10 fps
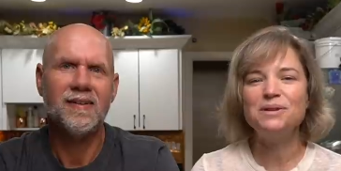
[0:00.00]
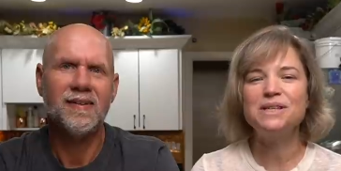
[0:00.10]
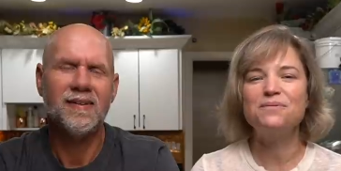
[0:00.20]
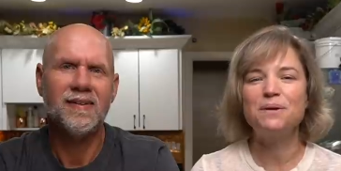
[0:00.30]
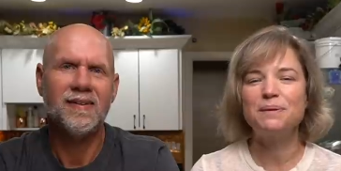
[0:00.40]

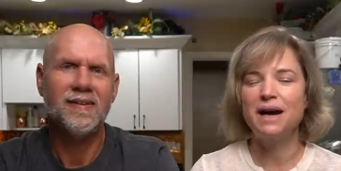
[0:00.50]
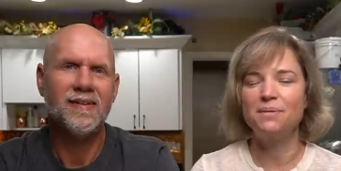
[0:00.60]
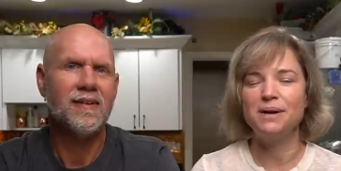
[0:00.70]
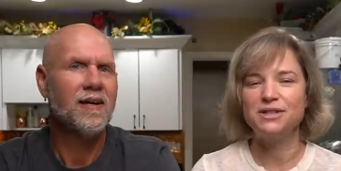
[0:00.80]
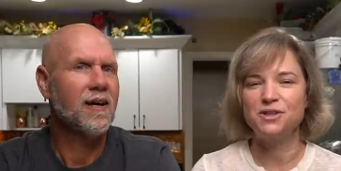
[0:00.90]
Speaker 1: what's up, family?
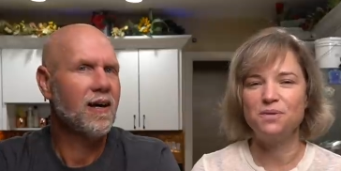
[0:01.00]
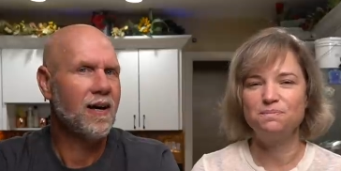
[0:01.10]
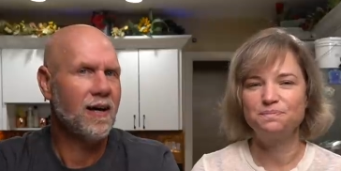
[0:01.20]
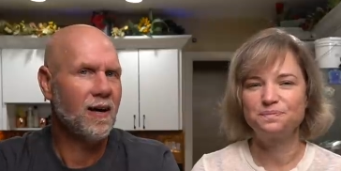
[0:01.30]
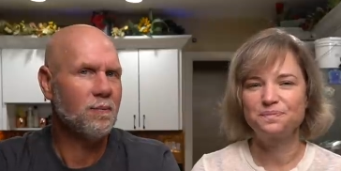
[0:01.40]
I'm
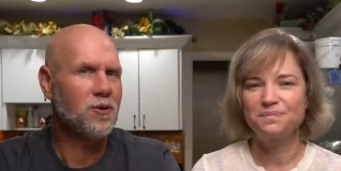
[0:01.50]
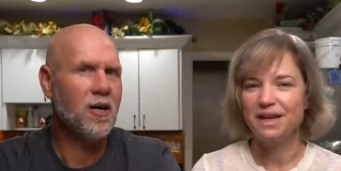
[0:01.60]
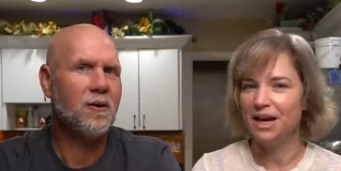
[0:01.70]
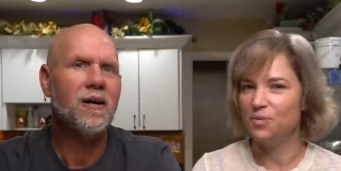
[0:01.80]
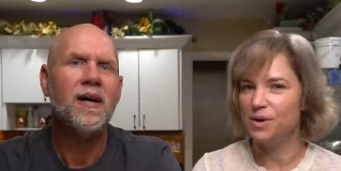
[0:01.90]
Rachel. And
Speaker 2: I'm
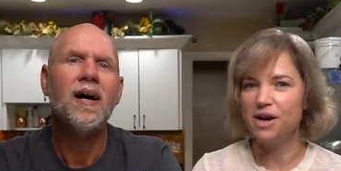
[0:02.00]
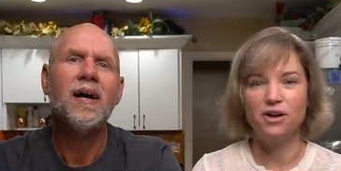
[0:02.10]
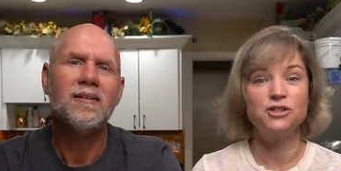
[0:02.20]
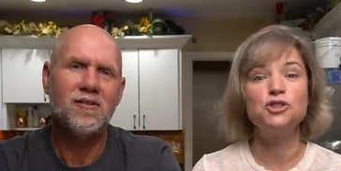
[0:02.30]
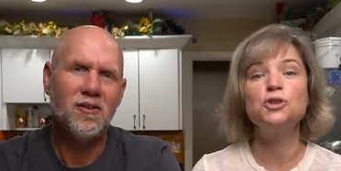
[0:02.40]
Joe. And we
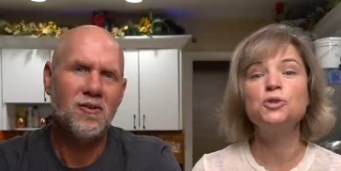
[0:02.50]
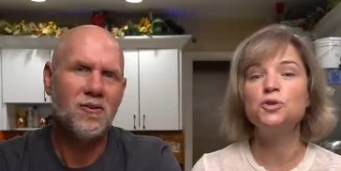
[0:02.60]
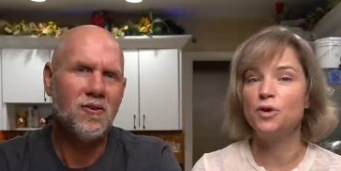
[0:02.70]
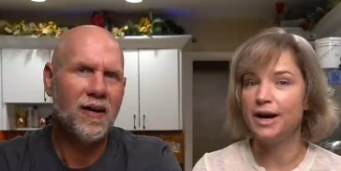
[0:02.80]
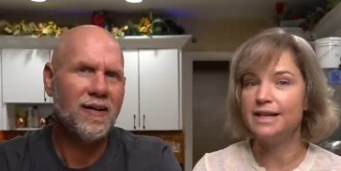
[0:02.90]
are Two,
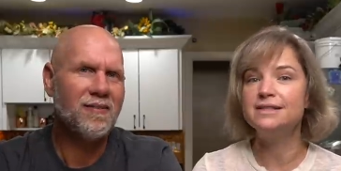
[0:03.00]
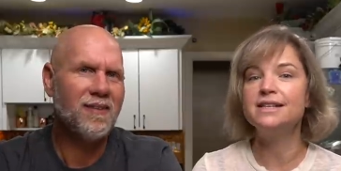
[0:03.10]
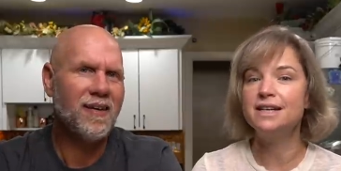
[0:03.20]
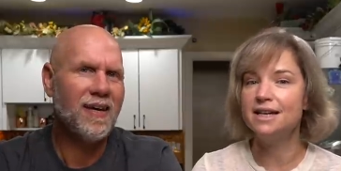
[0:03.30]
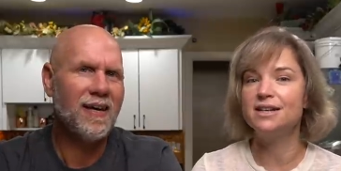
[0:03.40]
two
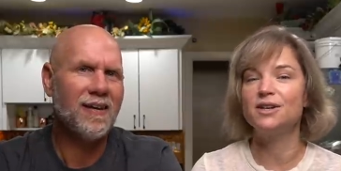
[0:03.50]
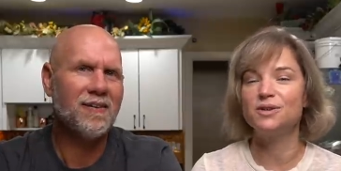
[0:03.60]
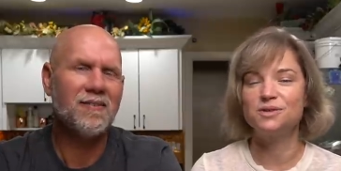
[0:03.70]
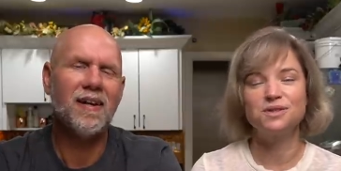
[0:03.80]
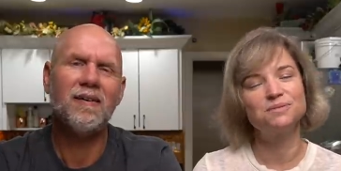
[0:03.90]
Crazy, Crazy Ketos.
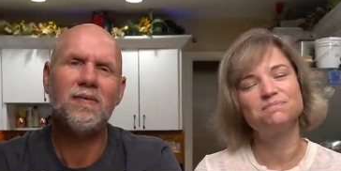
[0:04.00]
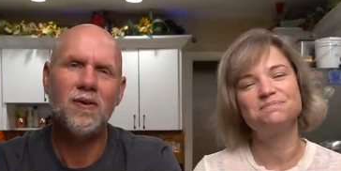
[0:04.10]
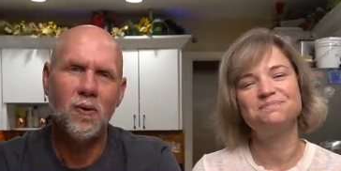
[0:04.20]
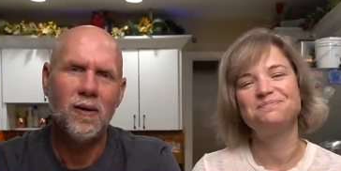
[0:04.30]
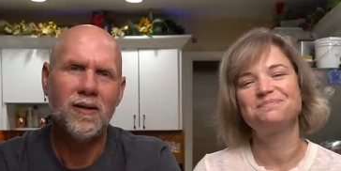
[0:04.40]
Ketos. And if
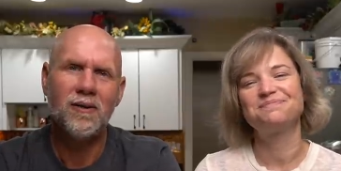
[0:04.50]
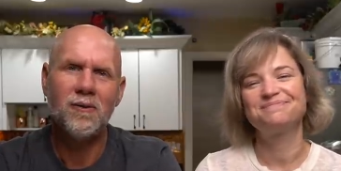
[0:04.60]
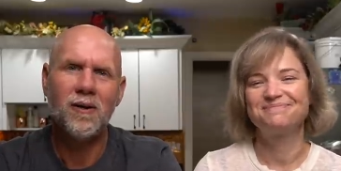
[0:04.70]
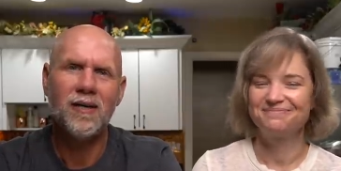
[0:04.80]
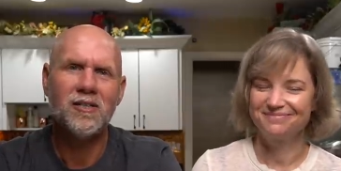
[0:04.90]
you're new
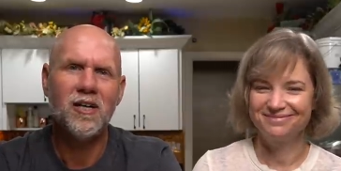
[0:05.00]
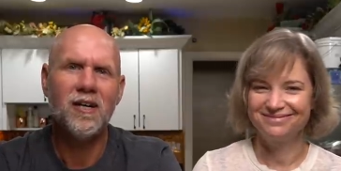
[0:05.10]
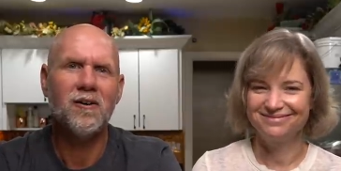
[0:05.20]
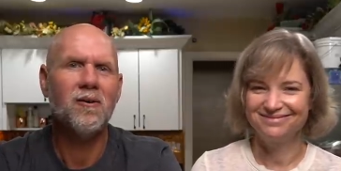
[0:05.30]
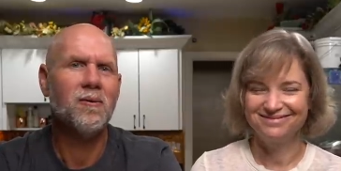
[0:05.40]
to our
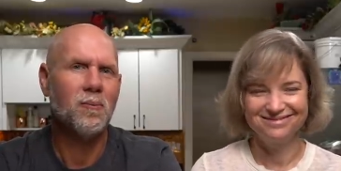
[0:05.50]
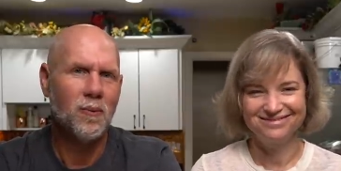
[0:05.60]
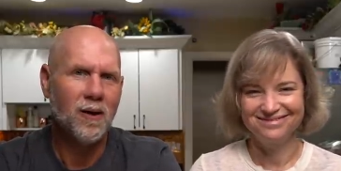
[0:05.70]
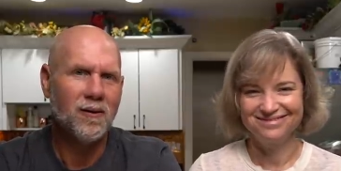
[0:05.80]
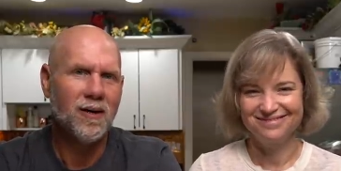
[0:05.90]
channel,
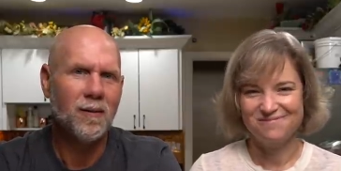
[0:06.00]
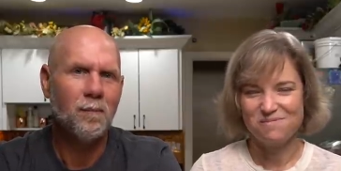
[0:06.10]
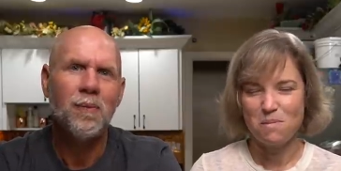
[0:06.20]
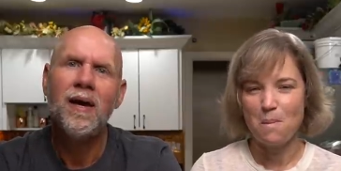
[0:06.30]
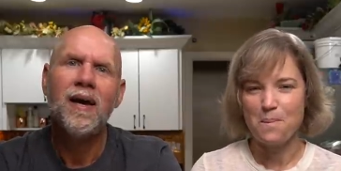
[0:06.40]

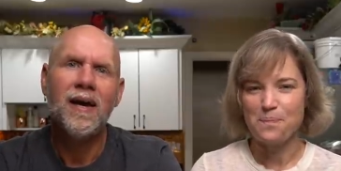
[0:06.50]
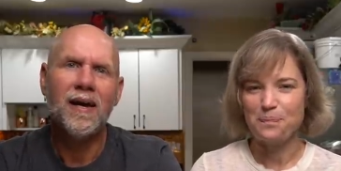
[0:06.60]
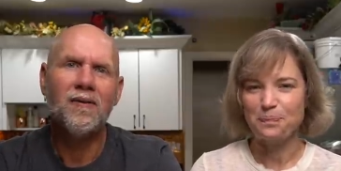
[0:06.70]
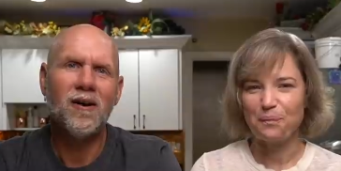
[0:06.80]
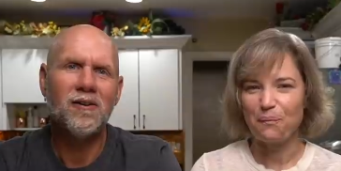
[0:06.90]
welcome.
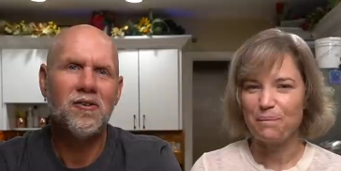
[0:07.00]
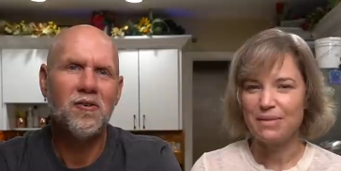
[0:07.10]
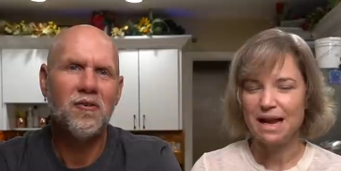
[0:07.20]
Here on Two